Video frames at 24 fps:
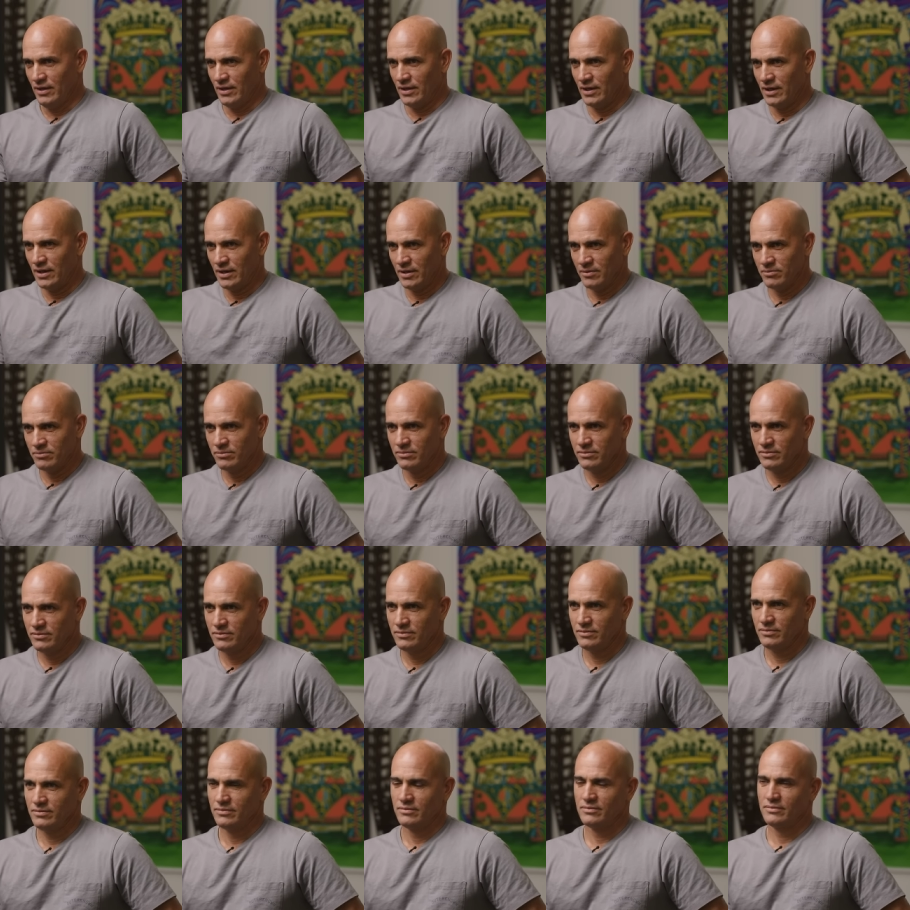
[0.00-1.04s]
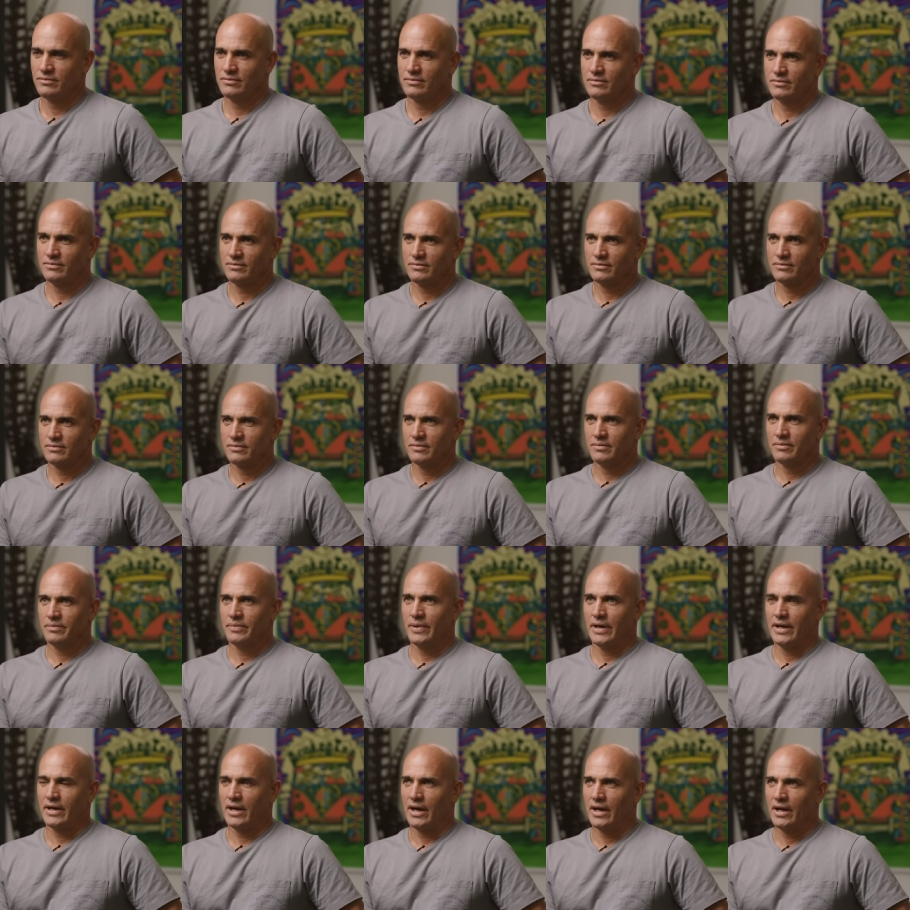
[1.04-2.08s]
Um,
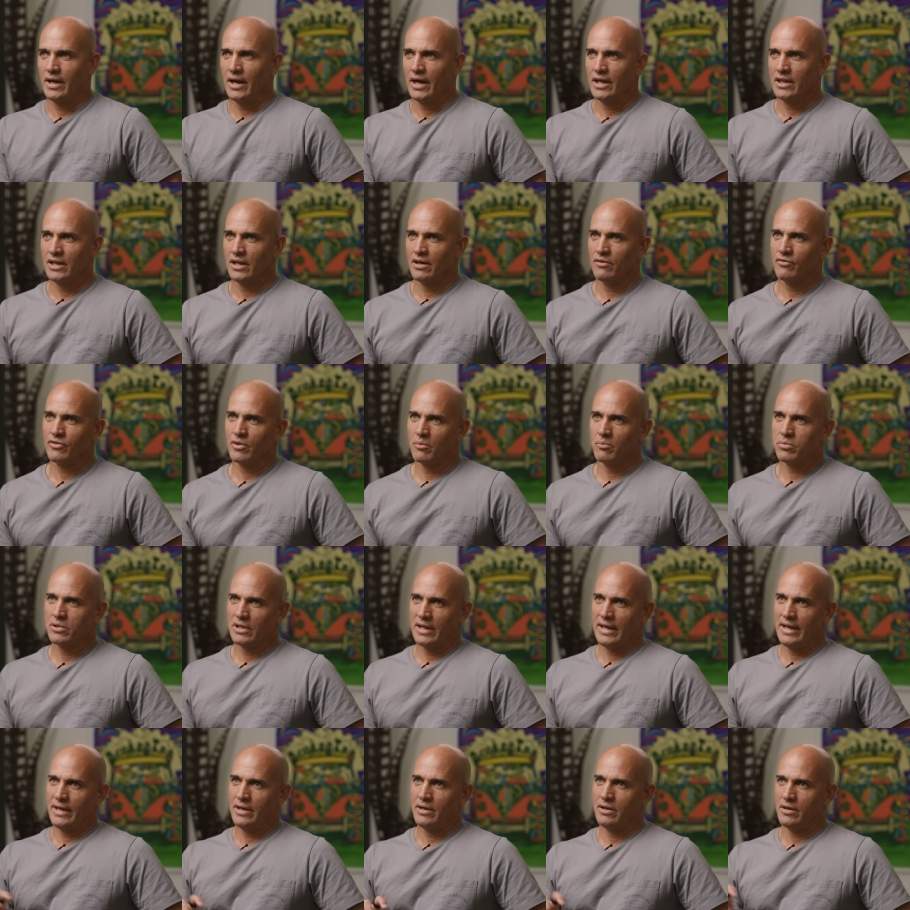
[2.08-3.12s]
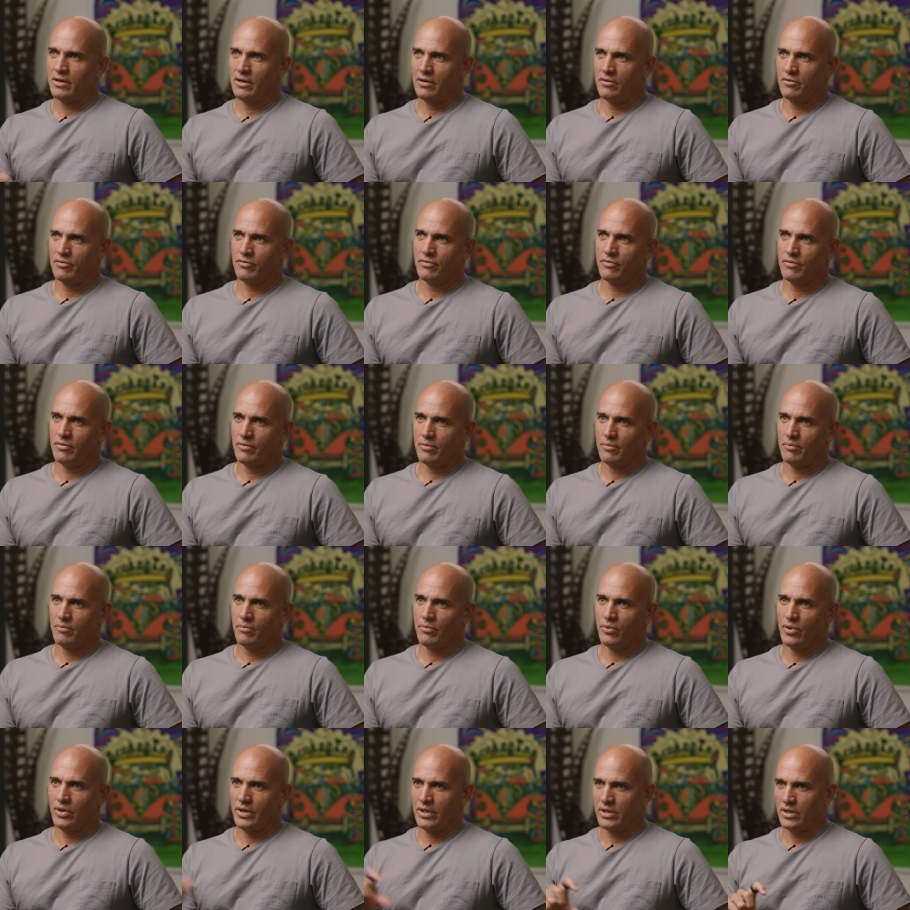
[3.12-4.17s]
but I, I love the blend of
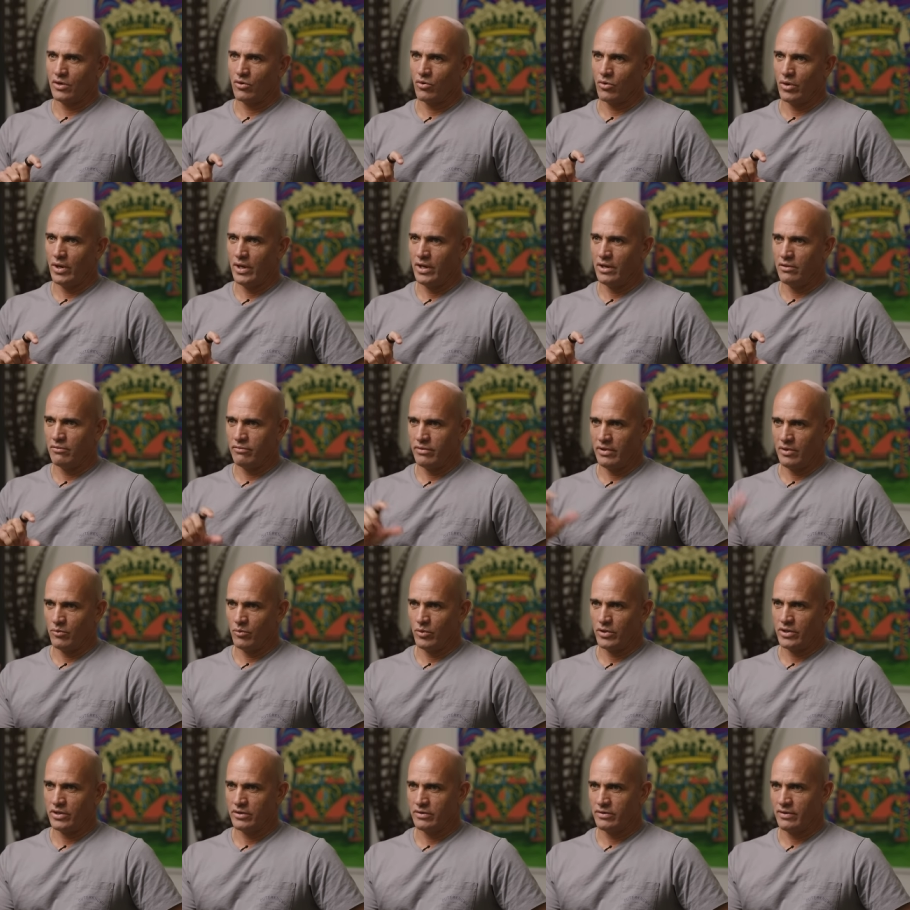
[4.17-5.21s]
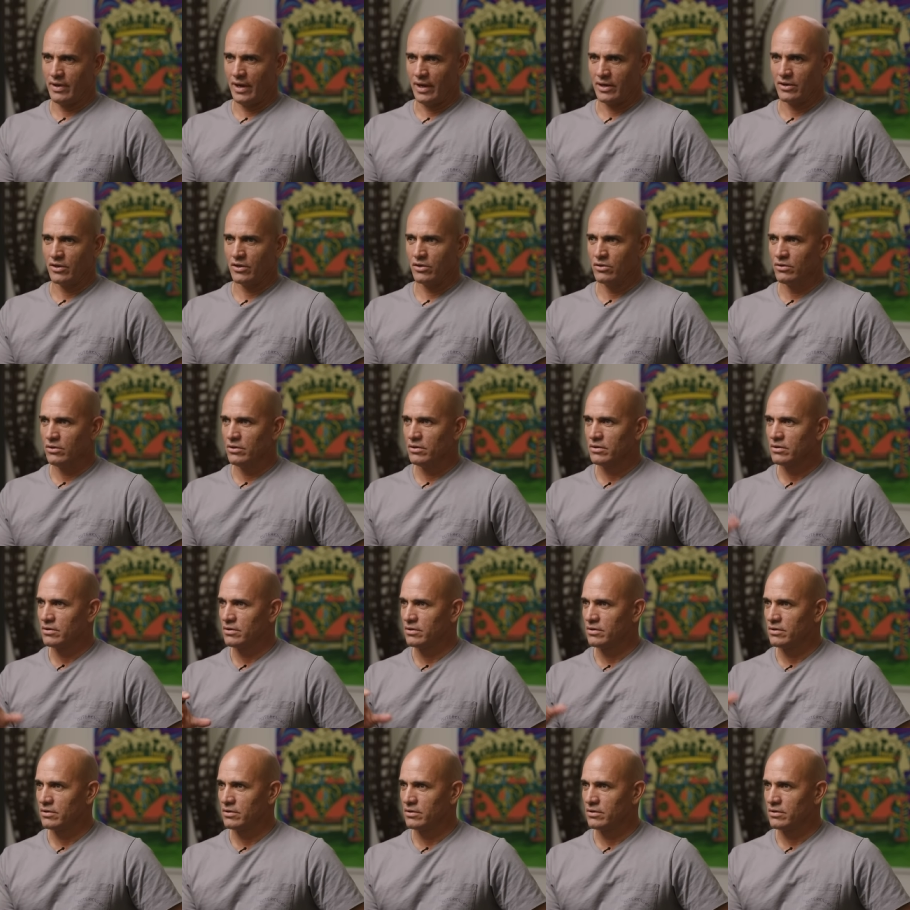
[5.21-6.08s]
putting the creative in with the technical.